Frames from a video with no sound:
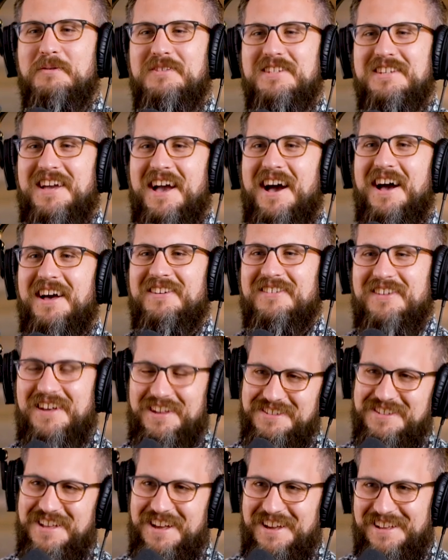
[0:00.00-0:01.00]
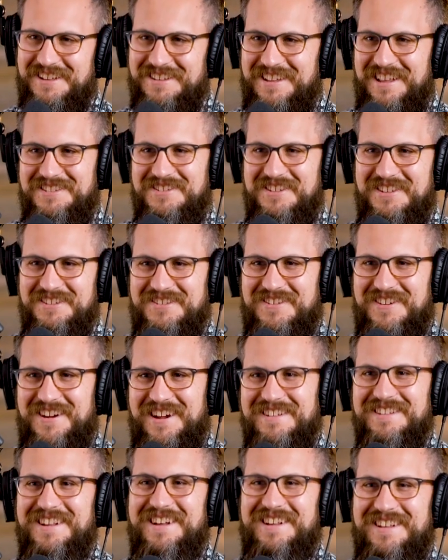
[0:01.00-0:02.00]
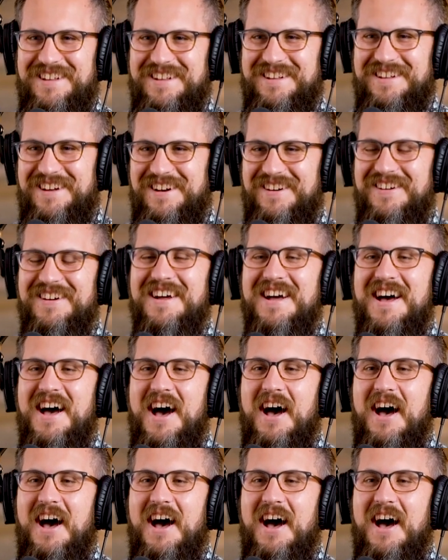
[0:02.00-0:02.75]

and Kyle Costeca. That sounds great. Thanks for coming.